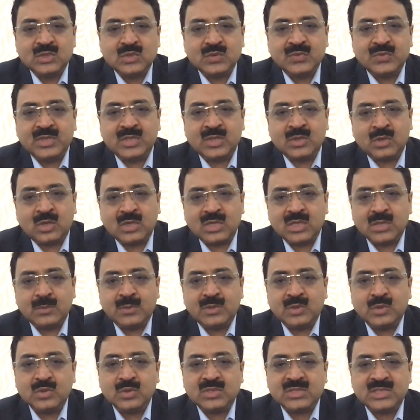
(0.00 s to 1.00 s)
So we are not
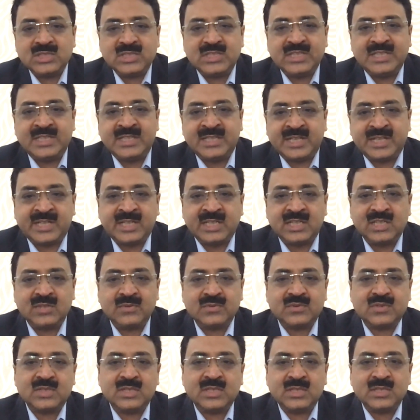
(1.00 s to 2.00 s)
able to see the
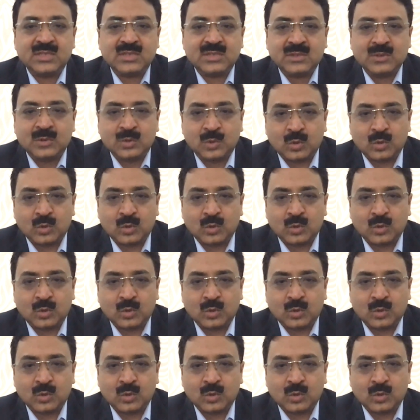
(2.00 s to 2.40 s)
negative thing,